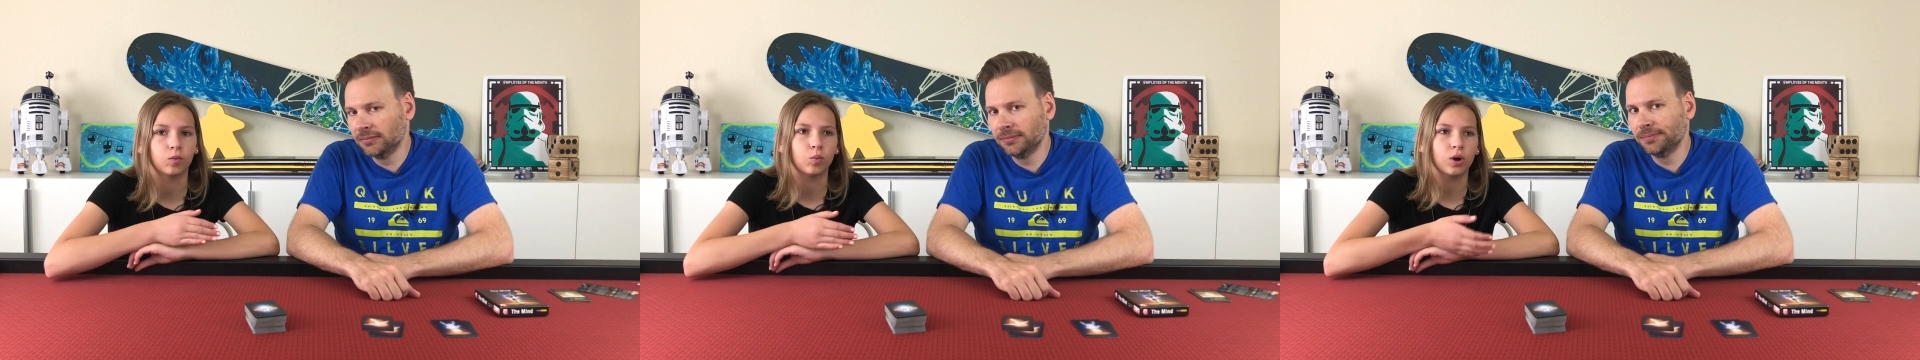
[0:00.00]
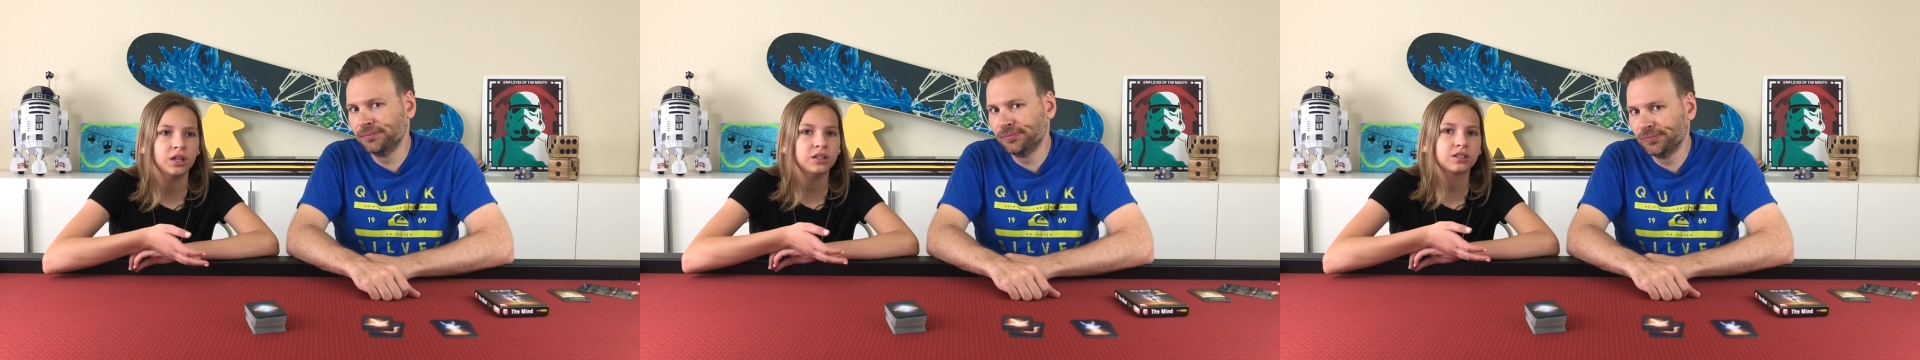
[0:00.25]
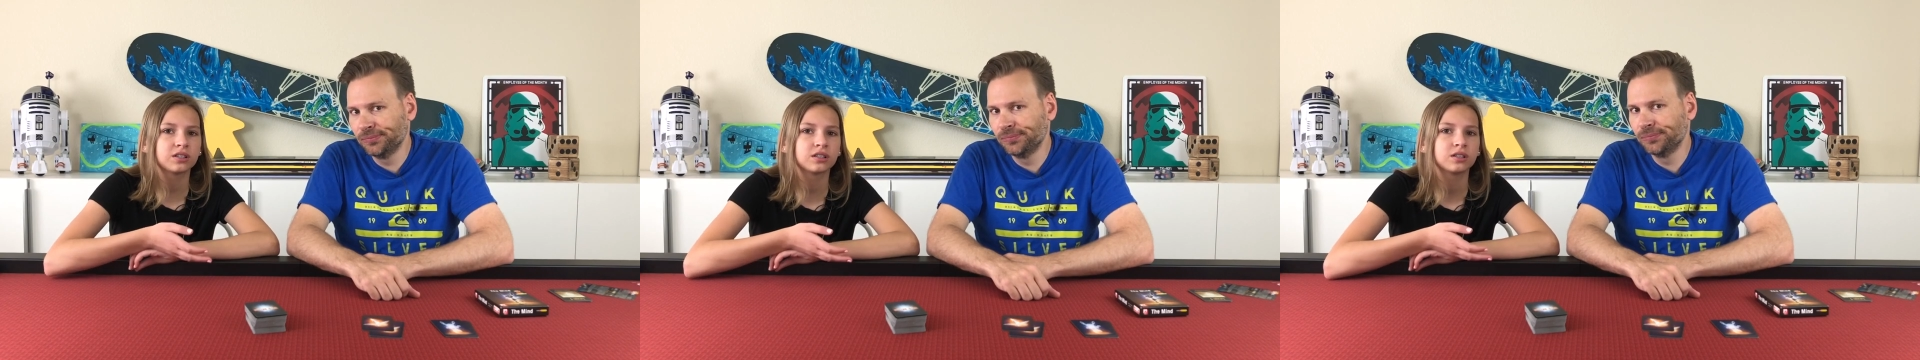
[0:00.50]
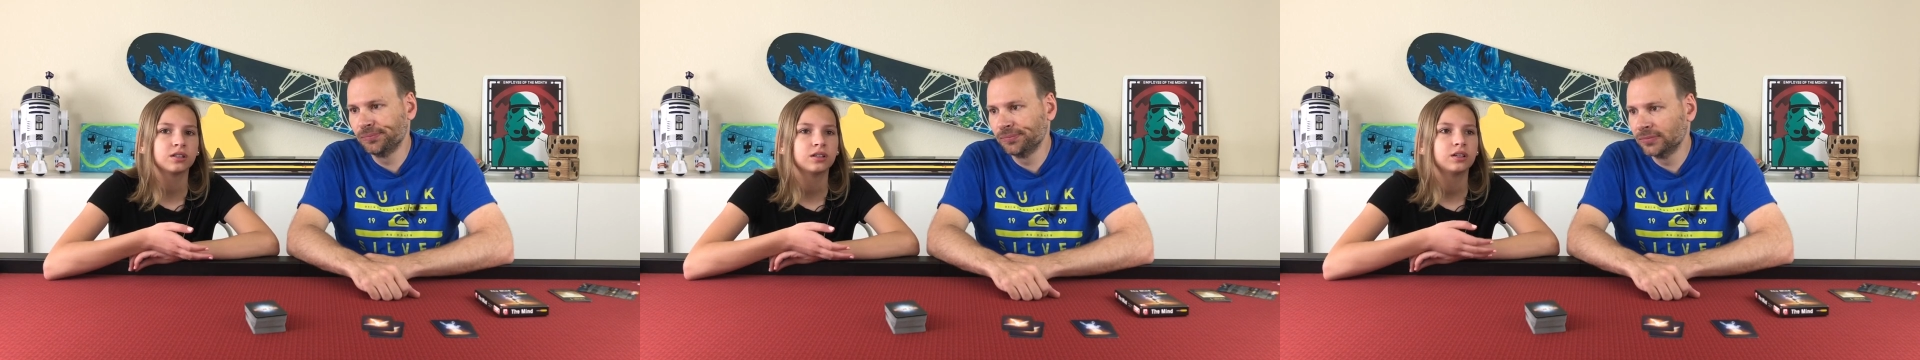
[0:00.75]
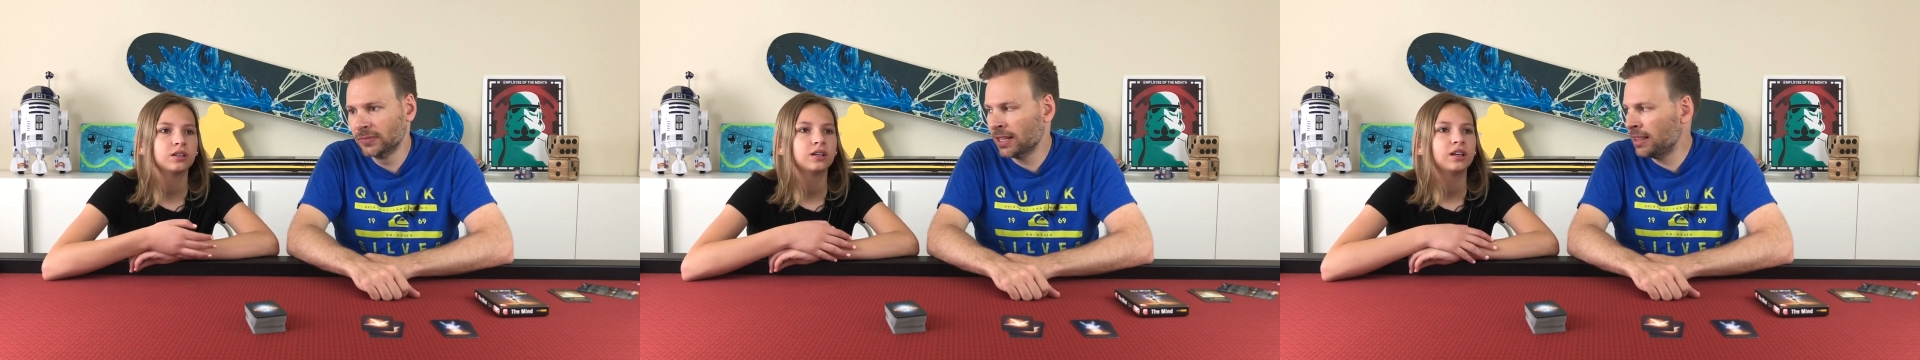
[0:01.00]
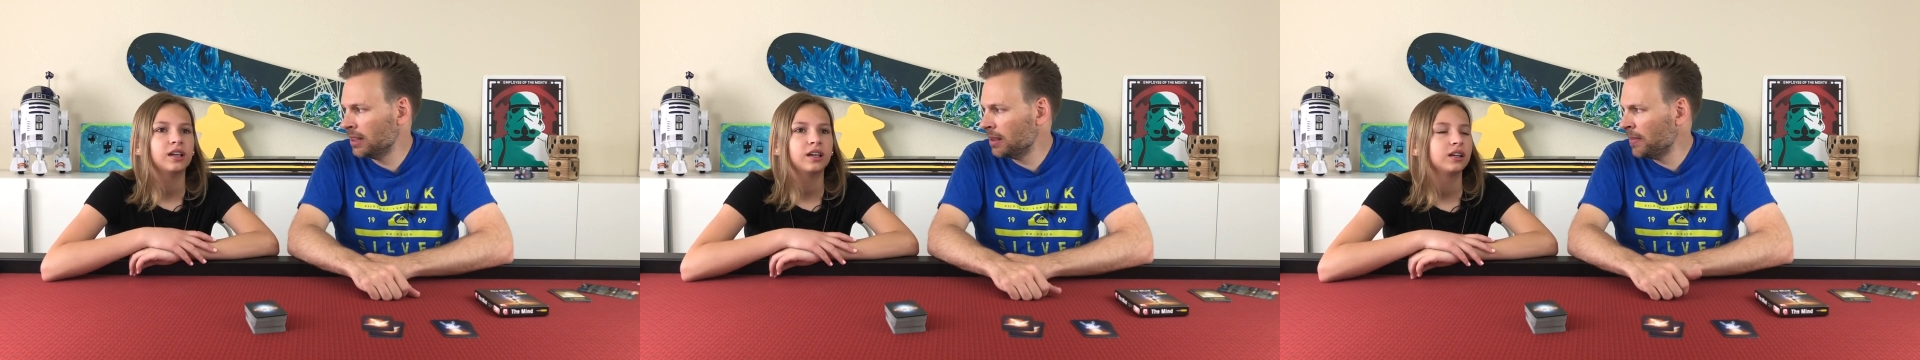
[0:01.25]
Speaker 1: once.
Speaker 2: I
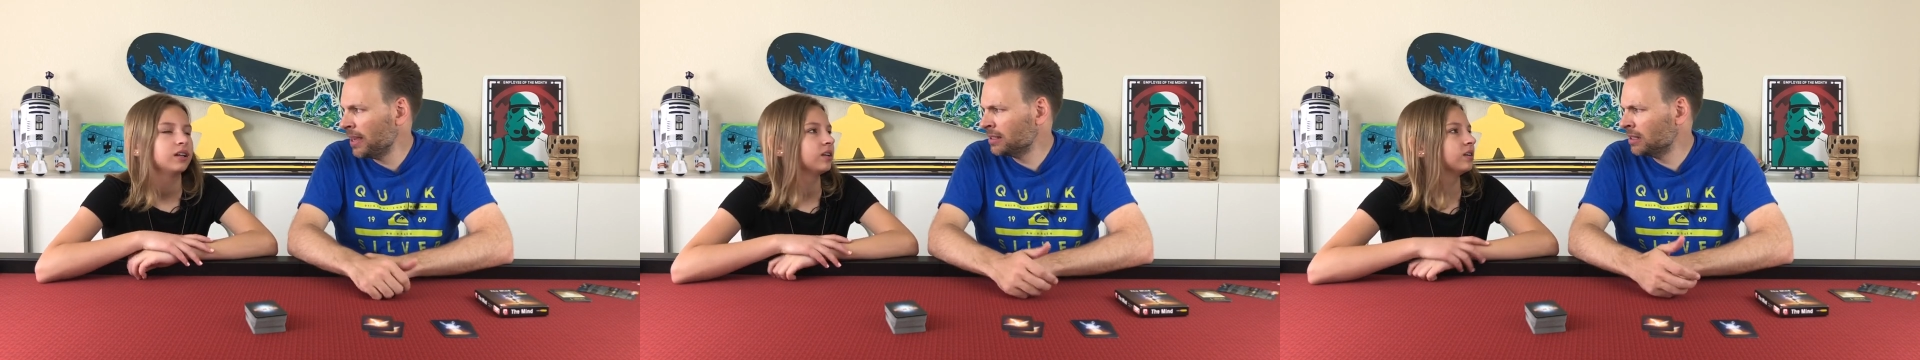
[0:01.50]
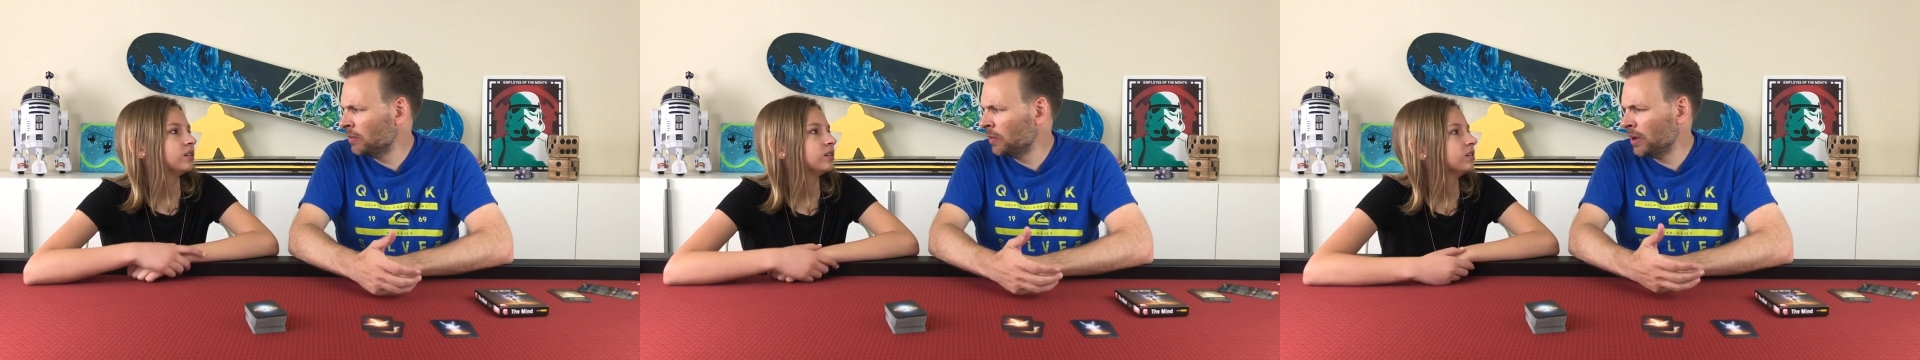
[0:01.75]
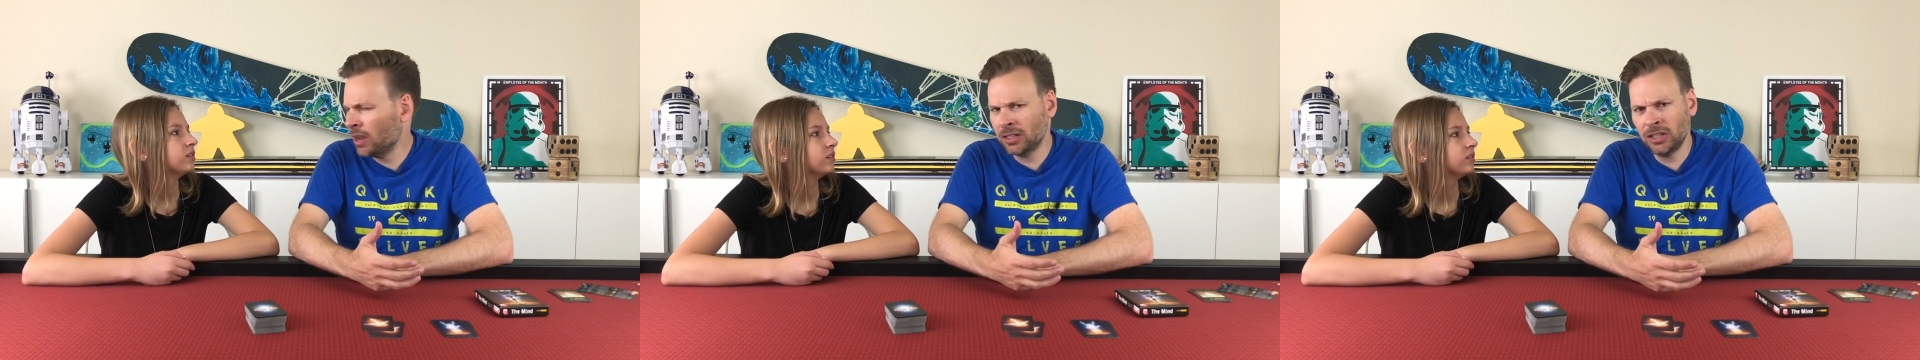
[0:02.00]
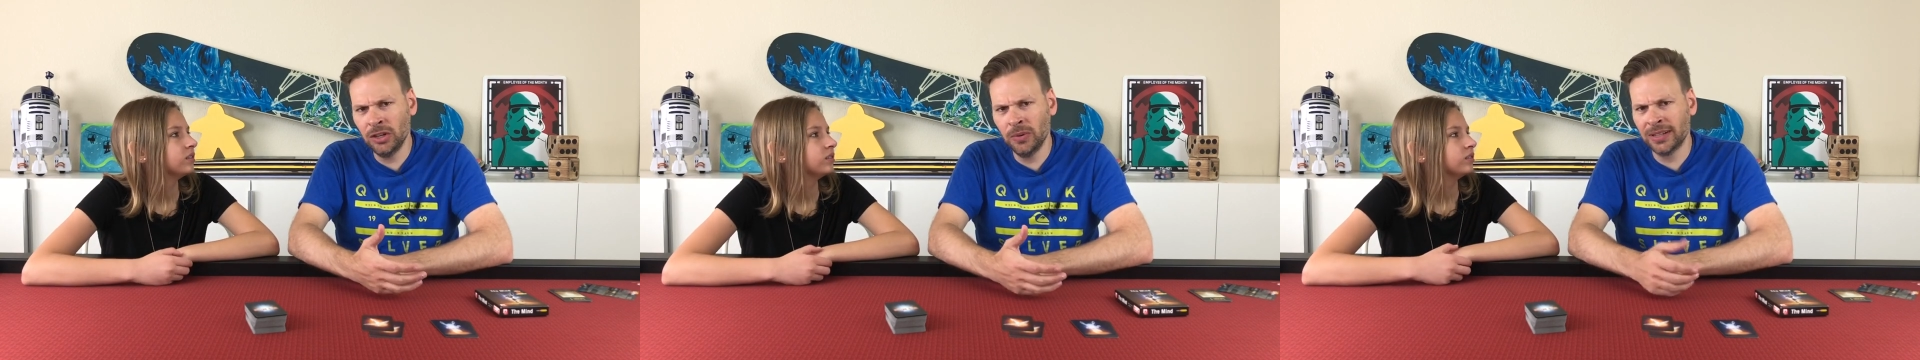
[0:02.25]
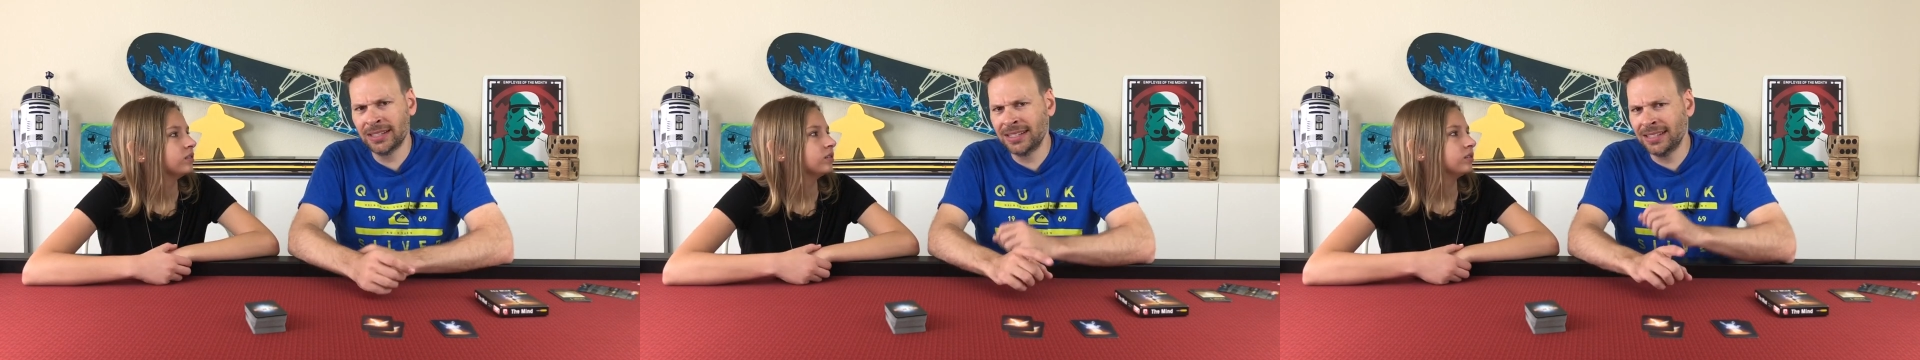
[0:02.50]
think the max level we got to is